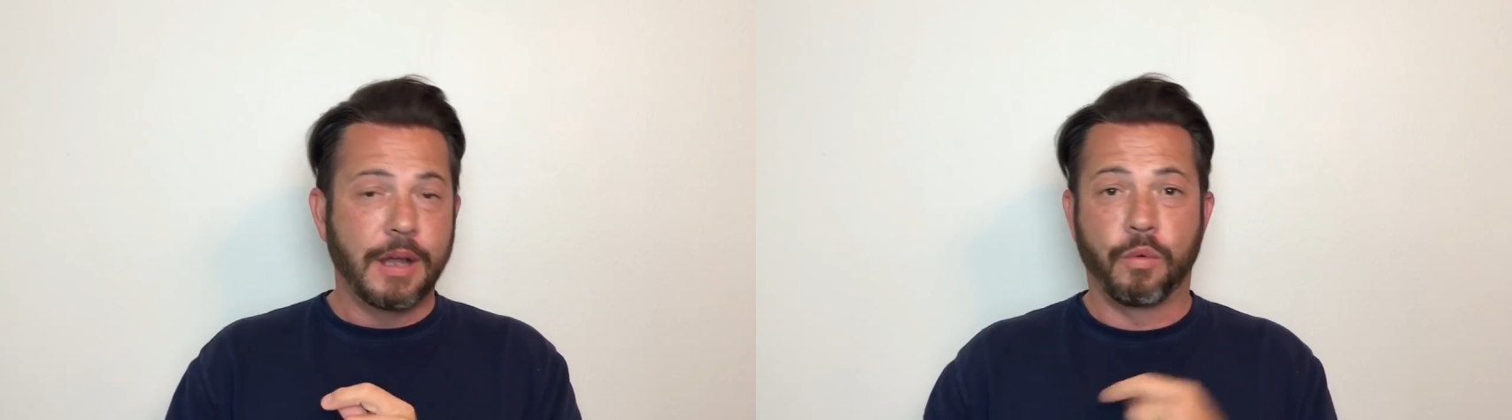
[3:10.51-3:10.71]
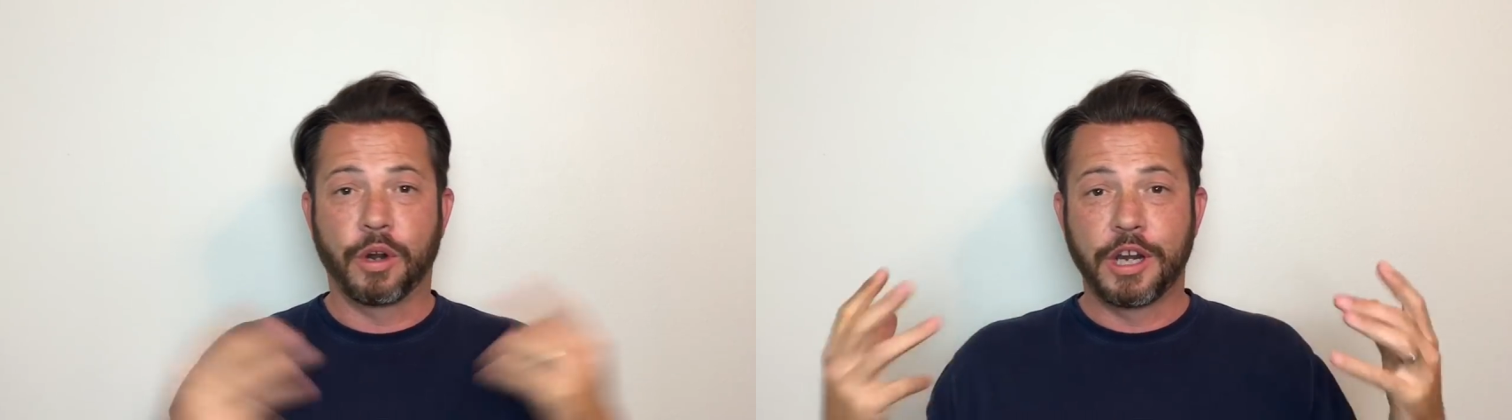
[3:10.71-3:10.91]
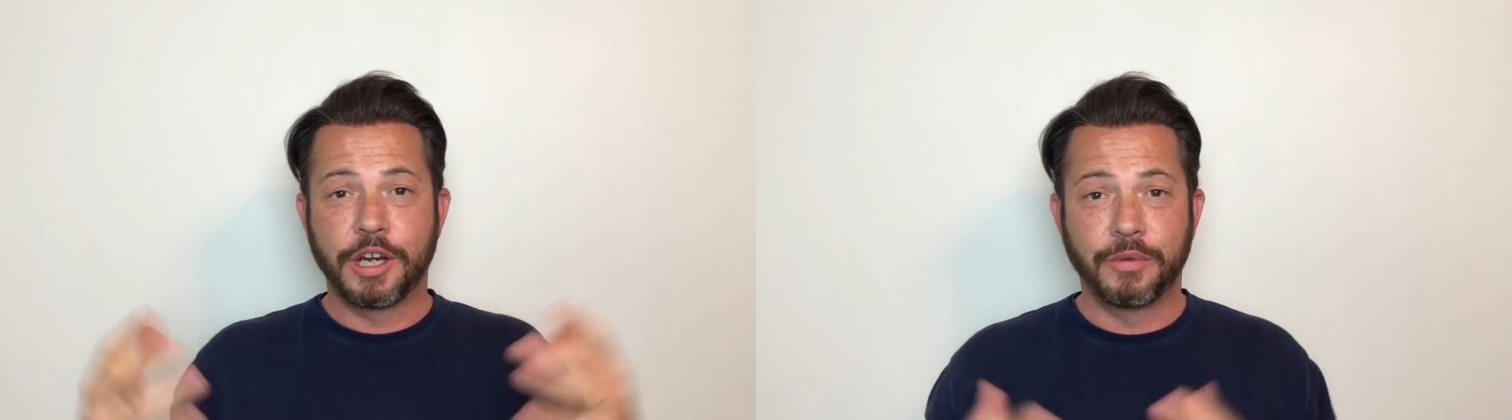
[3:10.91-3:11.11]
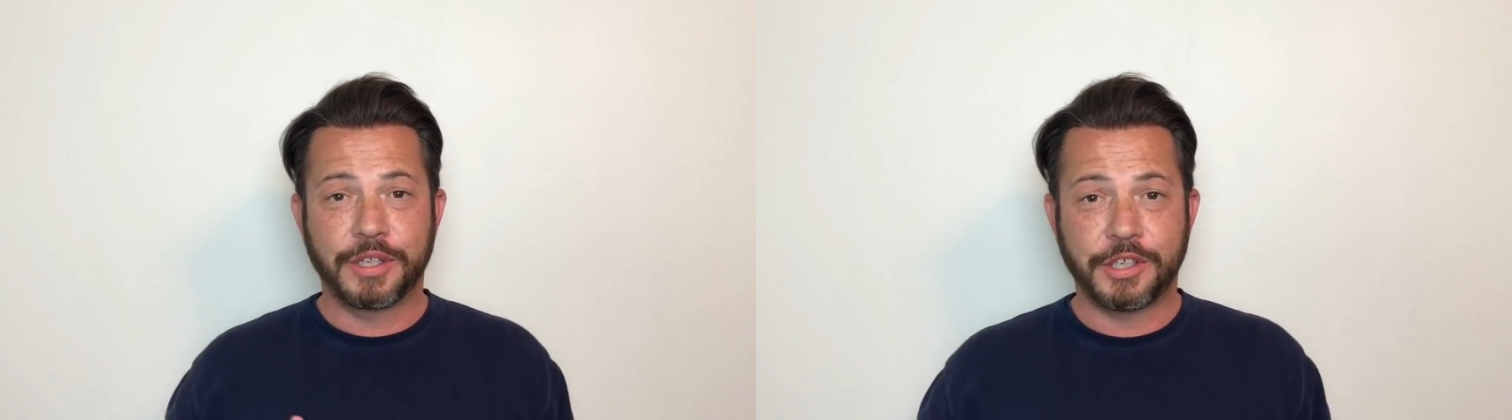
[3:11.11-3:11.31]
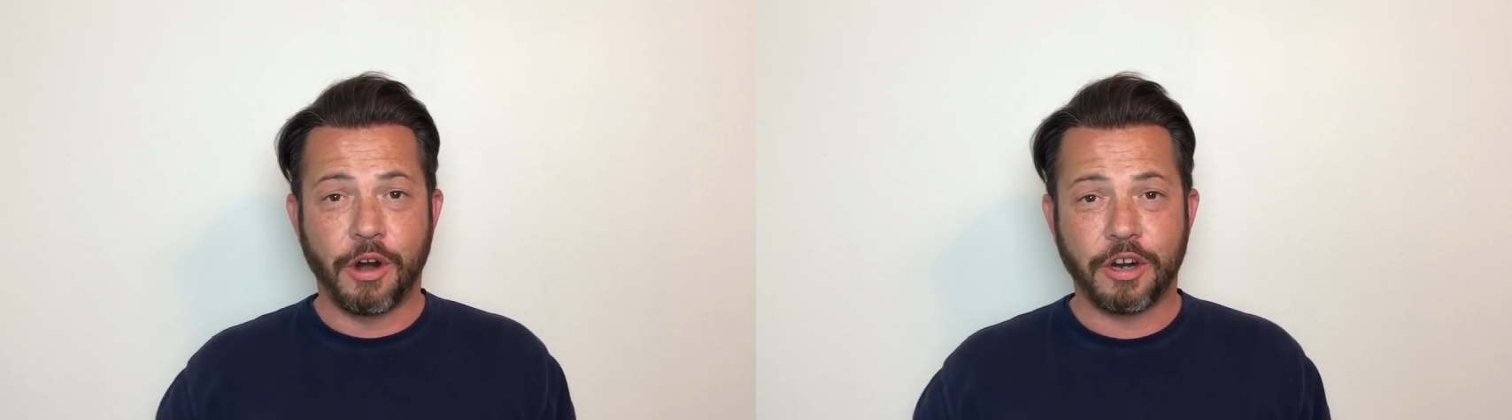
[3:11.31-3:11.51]
we're going to do a
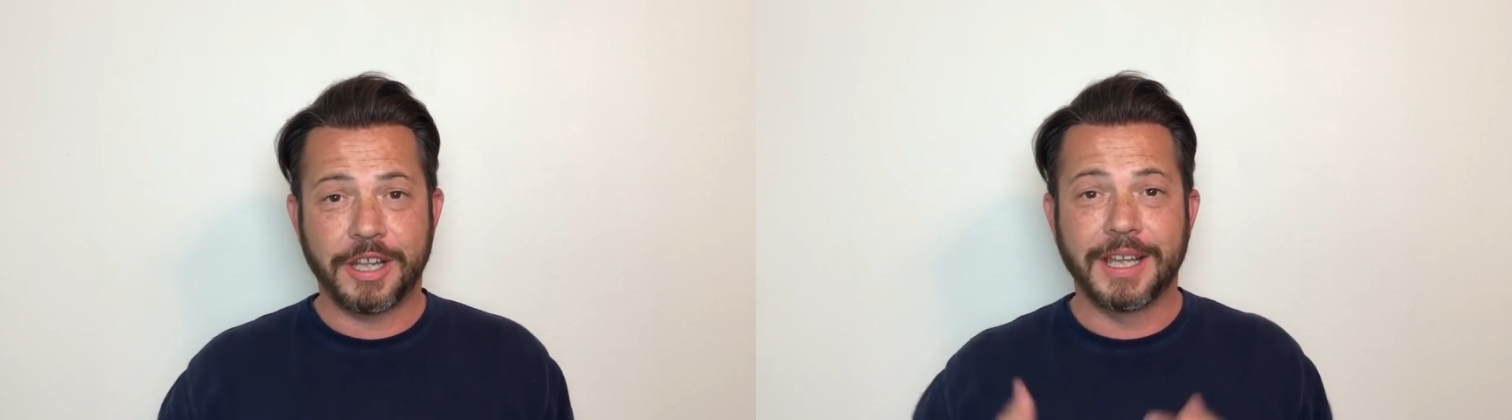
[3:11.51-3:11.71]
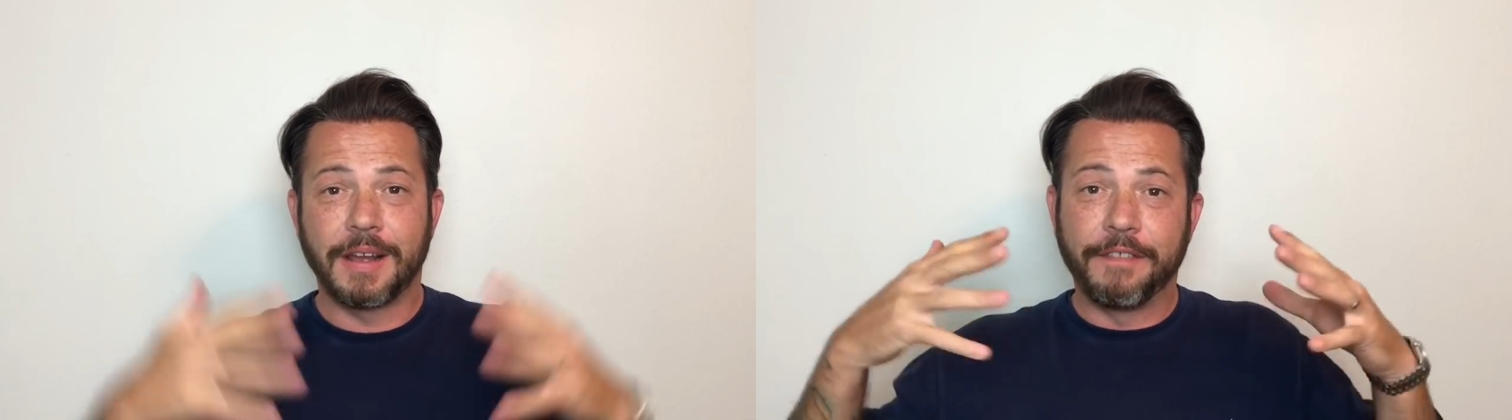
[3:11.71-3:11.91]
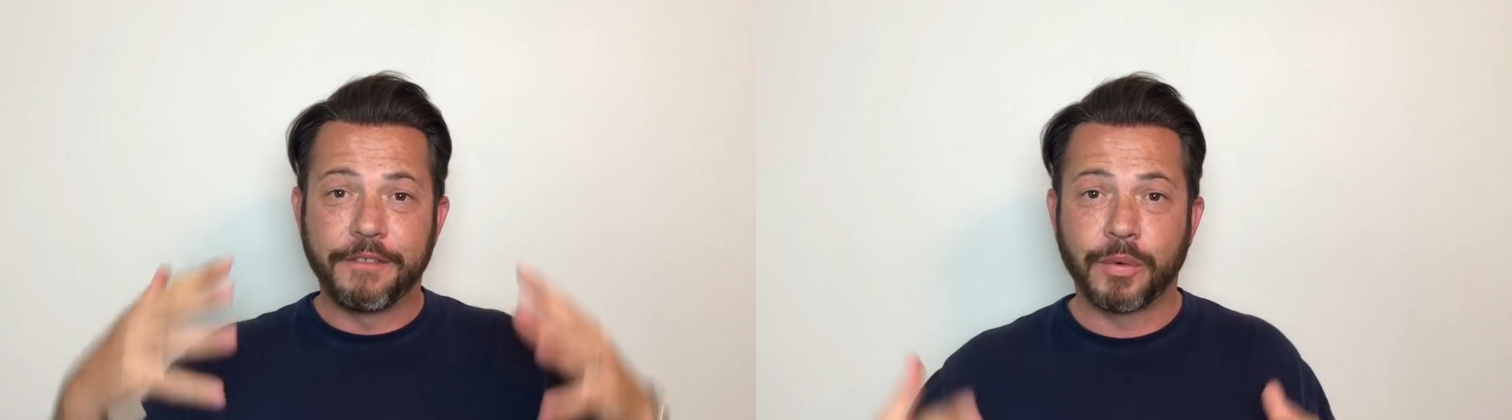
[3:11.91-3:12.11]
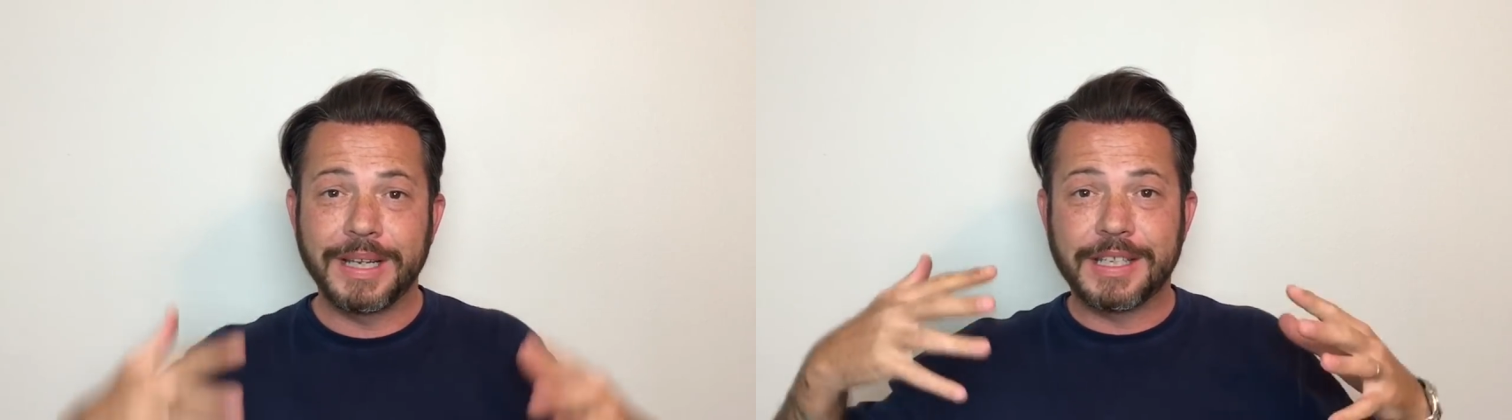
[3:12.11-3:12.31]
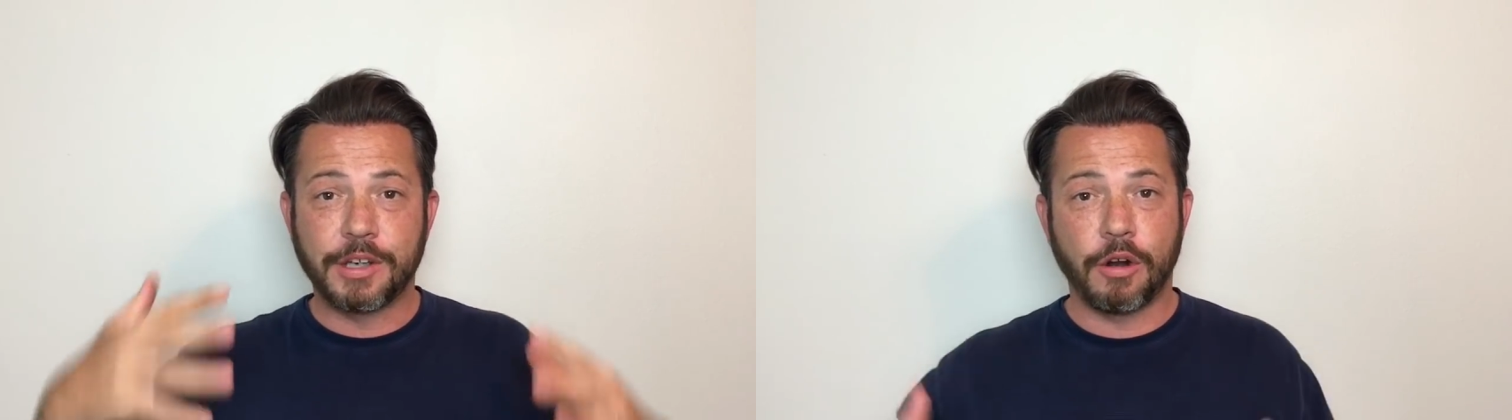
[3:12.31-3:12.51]
starter kit, a free
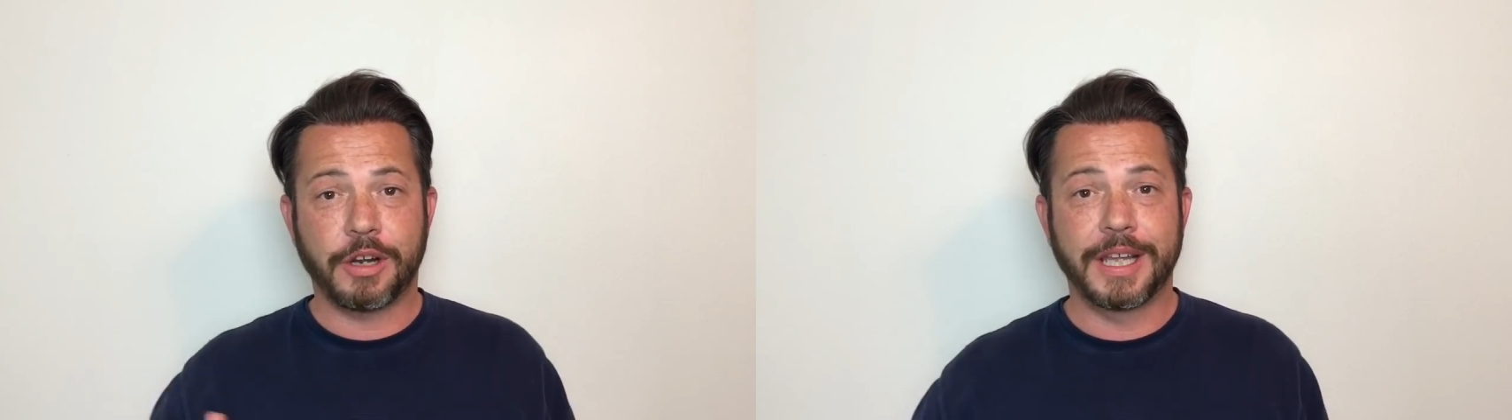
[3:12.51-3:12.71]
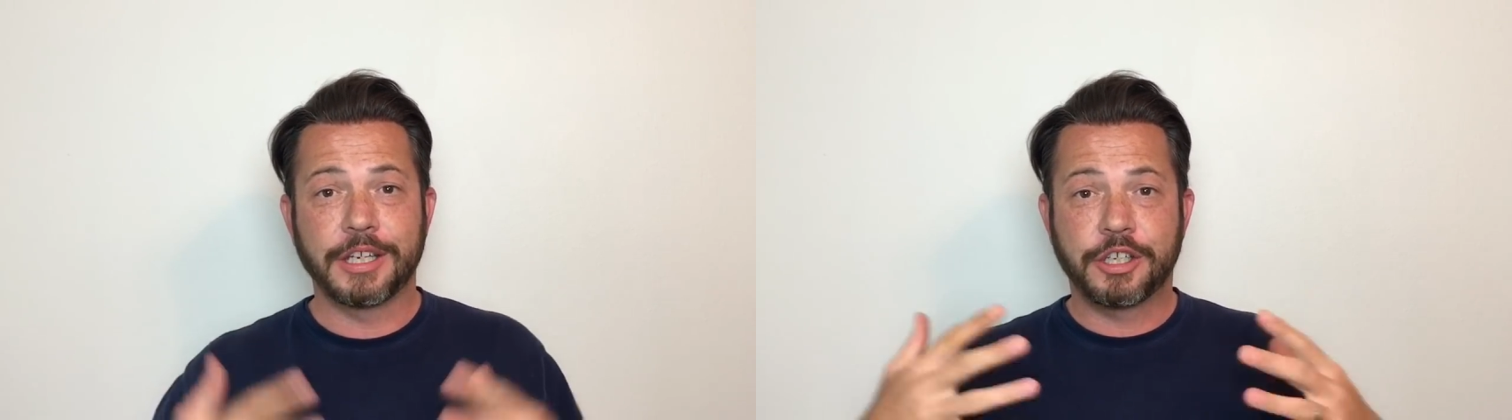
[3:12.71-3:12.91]
starter kit,